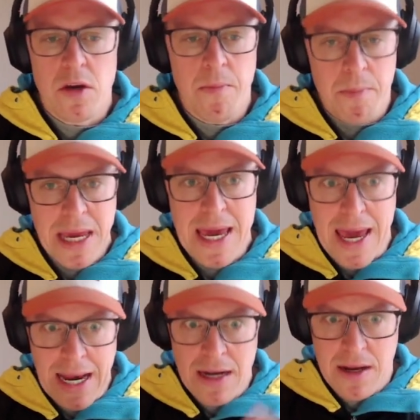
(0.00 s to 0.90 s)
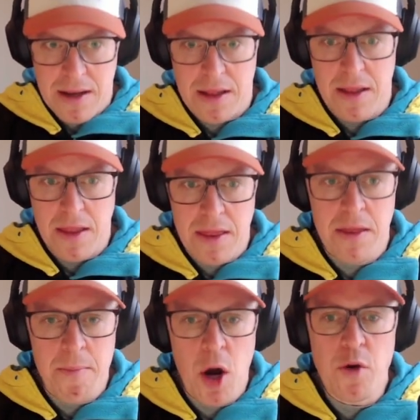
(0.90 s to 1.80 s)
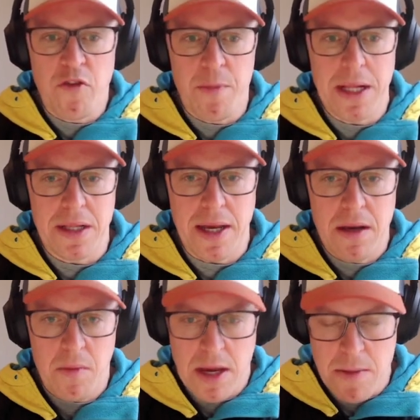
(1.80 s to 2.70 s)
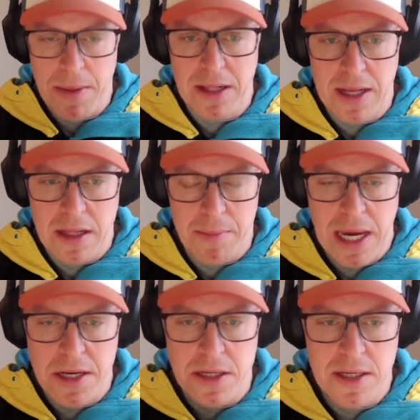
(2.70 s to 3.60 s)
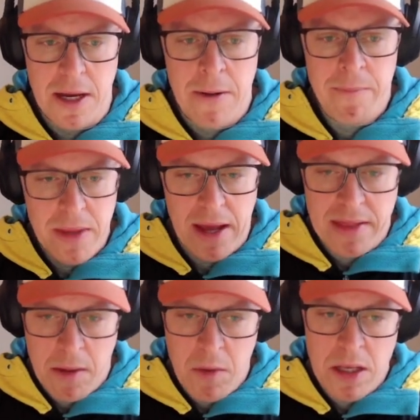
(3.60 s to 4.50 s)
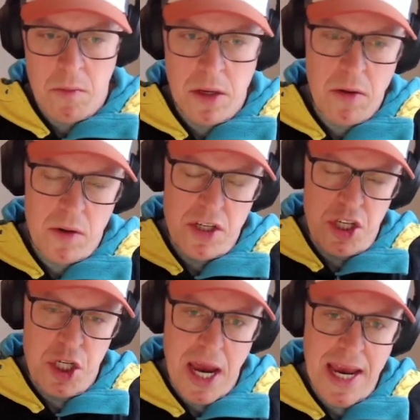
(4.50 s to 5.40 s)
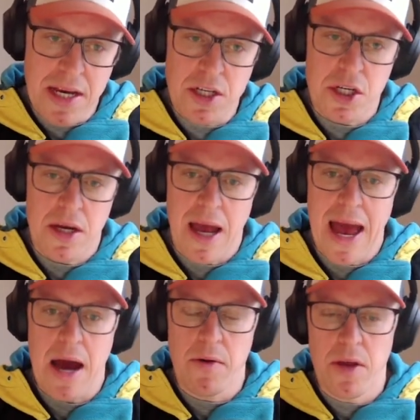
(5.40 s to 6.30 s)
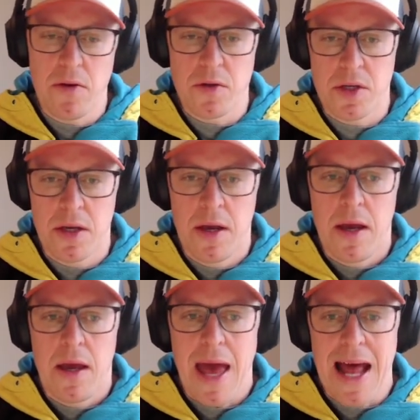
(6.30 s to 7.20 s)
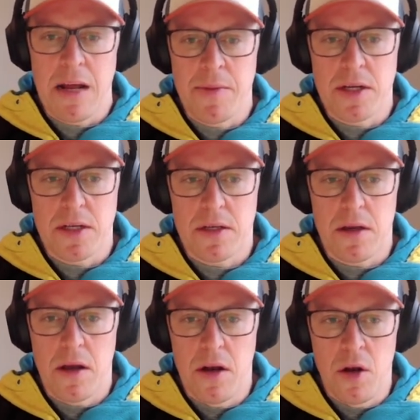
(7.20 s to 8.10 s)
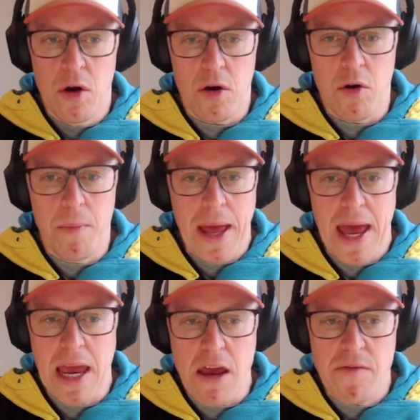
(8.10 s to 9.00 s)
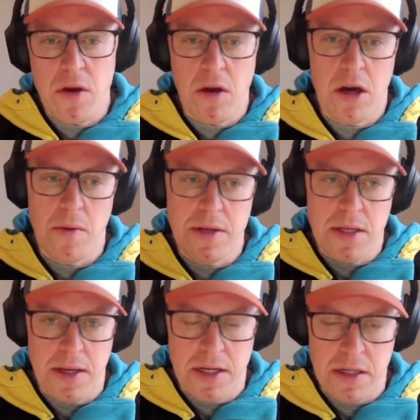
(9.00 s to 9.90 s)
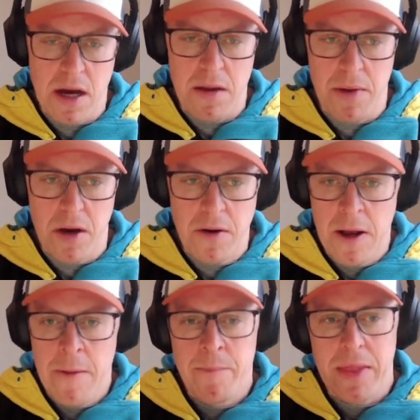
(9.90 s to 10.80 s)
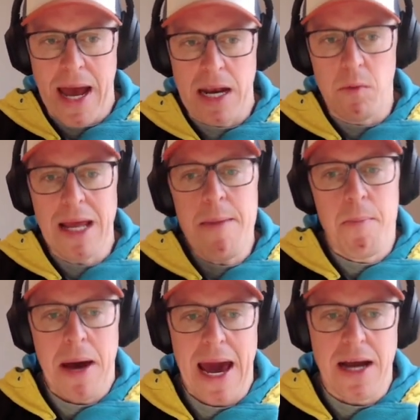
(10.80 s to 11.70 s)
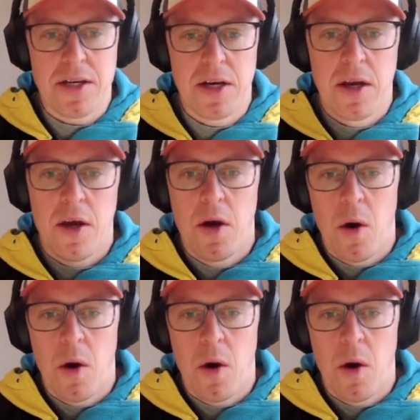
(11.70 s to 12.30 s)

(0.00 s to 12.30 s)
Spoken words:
You can be in the mode of building where you're building the pages. And then when you want to change how those elements look or behave, you can go into the designer mode and it will impact